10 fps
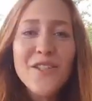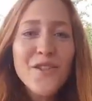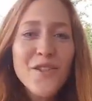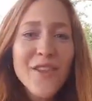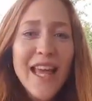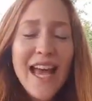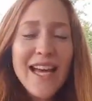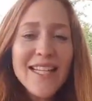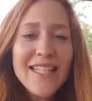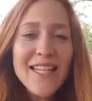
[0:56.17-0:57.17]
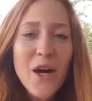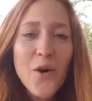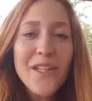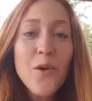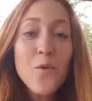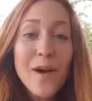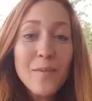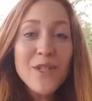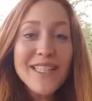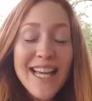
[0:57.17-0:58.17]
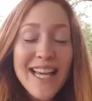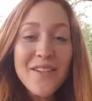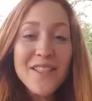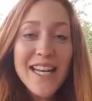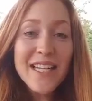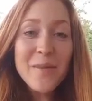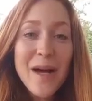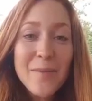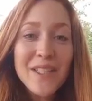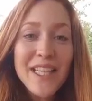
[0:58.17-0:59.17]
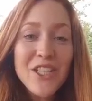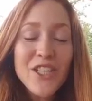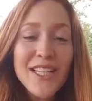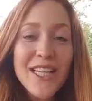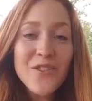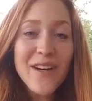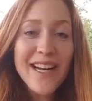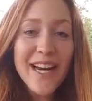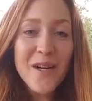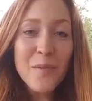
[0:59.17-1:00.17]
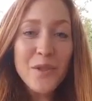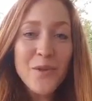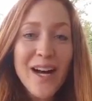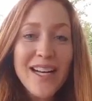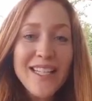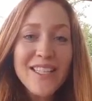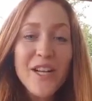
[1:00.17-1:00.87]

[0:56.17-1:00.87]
Do you know that only 1% of today's population has red hair and blue eyes,